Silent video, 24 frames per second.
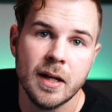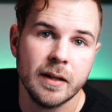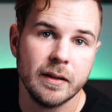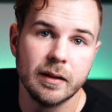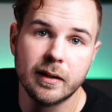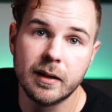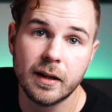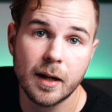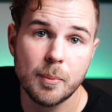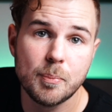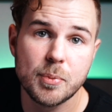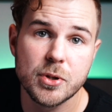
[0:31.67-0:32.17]

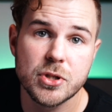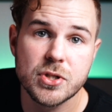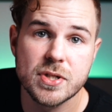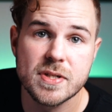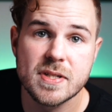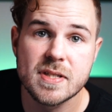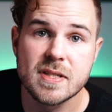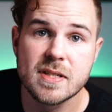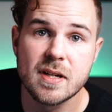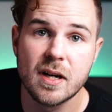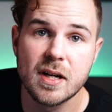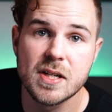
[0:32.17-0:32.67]
The clip you
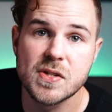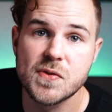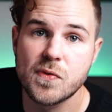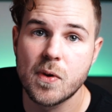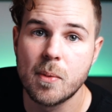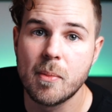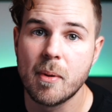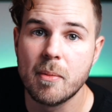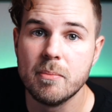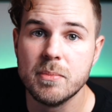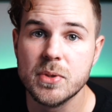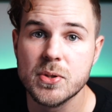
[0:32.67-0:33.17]
just saw is from
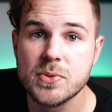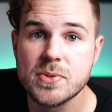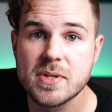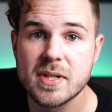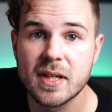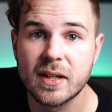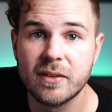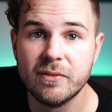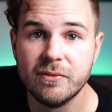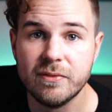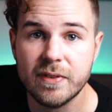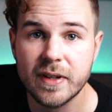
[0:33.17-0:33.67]
a music
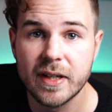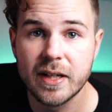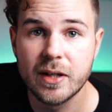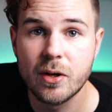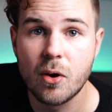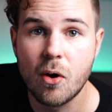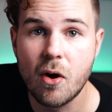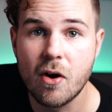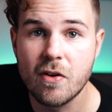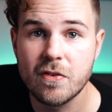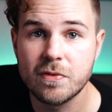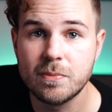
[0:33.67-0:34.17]
video
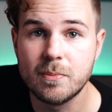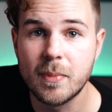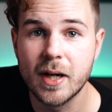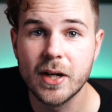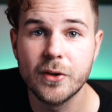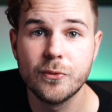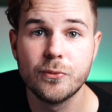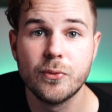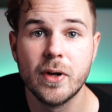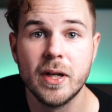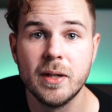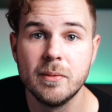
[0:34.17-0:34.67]
of my
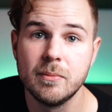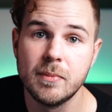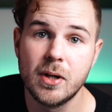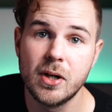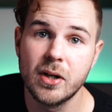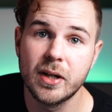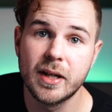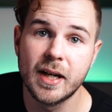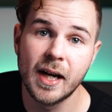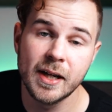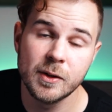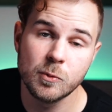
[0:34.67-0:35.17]
friend
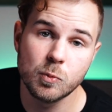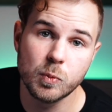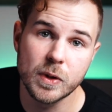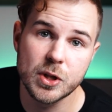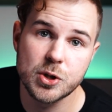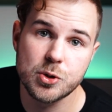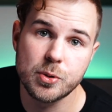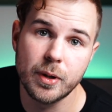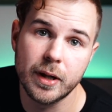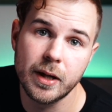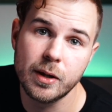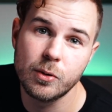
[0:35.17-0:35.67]
Mark Hunt,
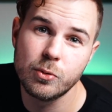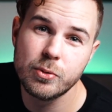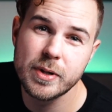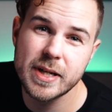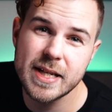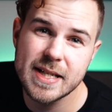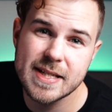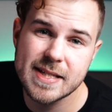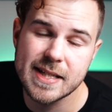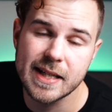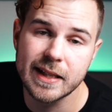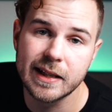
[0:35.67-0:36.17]
which we
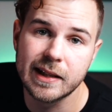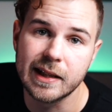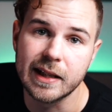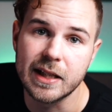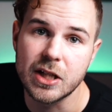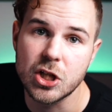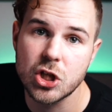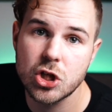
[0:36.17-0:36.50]
recently